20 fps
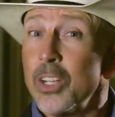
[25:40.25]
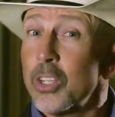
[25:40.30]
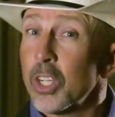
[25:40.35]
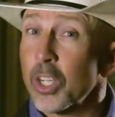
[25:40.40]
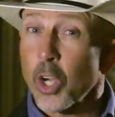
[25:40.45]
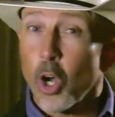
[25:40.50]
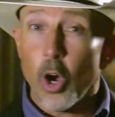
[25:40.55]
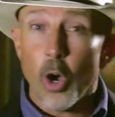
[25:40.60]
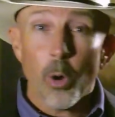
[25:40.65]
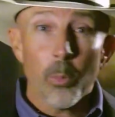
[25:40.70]
to
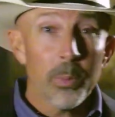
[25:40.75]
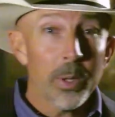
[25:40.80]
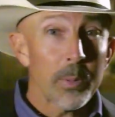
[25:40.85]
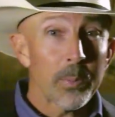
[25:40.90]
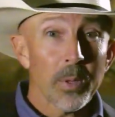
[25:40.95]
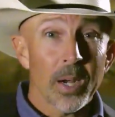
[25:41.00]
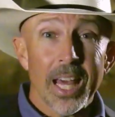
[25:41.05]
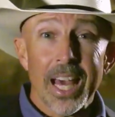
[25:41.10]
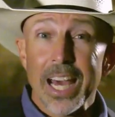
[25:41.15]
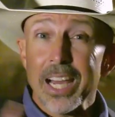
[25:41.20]
call
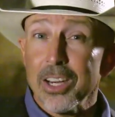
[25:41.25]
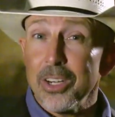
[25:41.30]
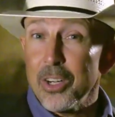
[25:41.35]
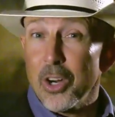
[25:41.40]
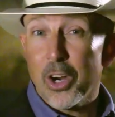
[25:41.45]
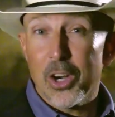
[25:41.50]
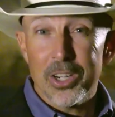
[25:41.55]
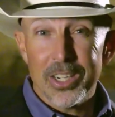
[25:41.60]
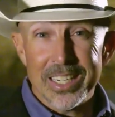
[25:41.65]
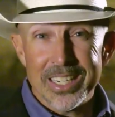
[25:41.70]
people out of
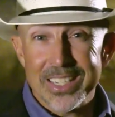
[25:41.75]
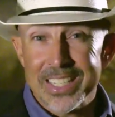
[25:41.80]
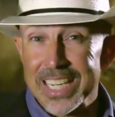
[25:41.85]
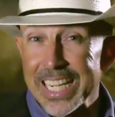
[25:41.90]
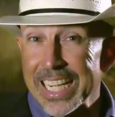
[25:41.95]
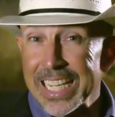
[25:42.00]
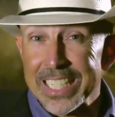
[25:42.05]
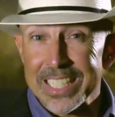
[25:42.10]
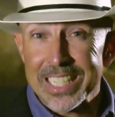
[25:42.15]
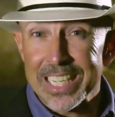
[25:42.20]
darkness
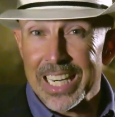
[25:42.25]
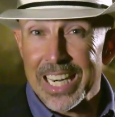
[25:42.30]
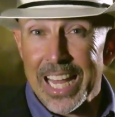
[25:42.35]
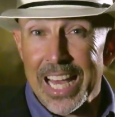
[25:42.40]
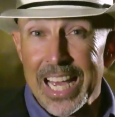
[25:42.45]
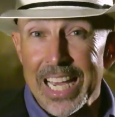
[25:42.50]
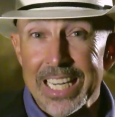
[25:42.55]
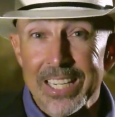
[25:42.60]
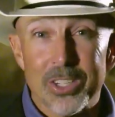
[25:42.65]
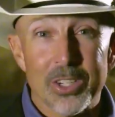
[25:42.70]
into
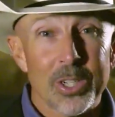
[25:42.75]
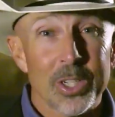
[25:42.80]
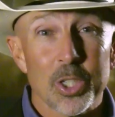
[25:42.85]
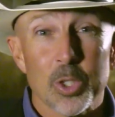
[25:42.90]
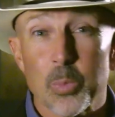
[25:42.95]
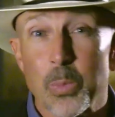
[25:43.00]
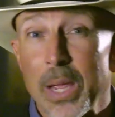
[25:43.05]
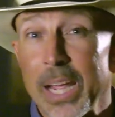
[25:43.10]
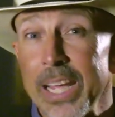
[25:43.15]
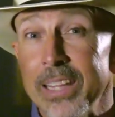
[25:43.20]
light, to
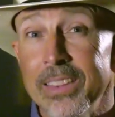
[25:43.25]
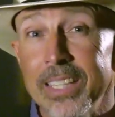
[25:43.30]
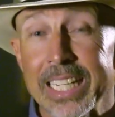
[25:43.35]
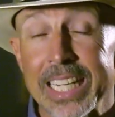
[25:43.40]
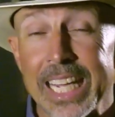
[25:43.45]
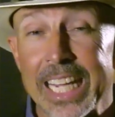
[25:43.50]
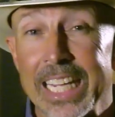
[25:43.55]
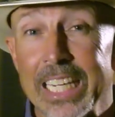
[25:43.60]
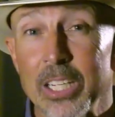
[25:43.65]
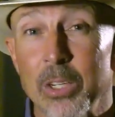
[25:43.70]
expand the
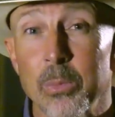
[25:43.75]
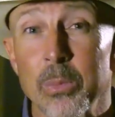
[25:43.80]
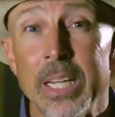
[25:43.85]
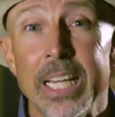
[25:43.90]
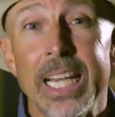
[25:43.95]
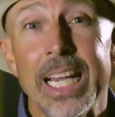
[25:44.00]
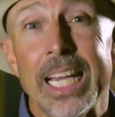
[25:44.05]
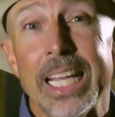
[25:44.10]
kingdom,